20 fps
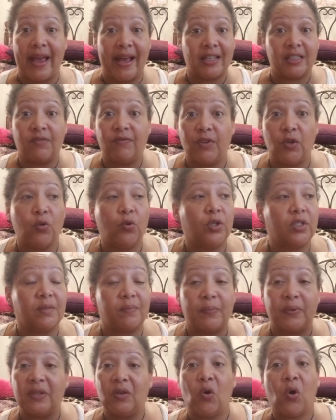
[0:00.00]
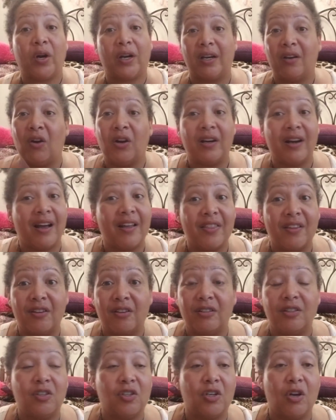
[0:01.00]
as viewers or, or
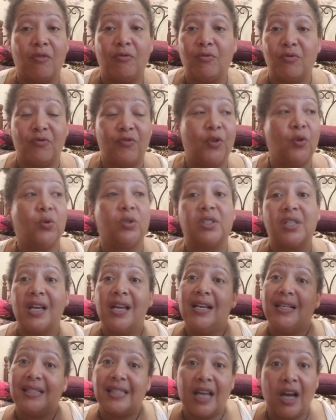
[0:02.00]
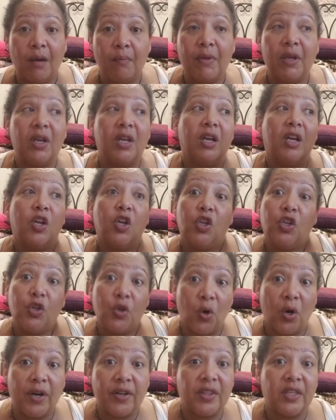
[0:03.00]
other, you know, viewers, tell me
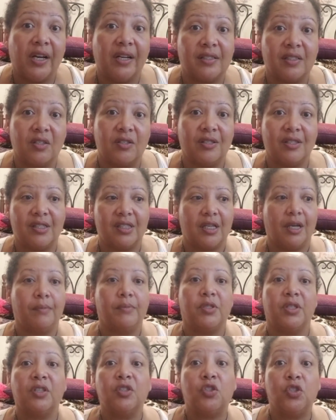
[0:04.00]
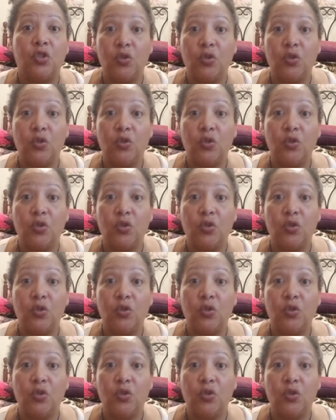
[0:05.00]
your thoughts on this subject.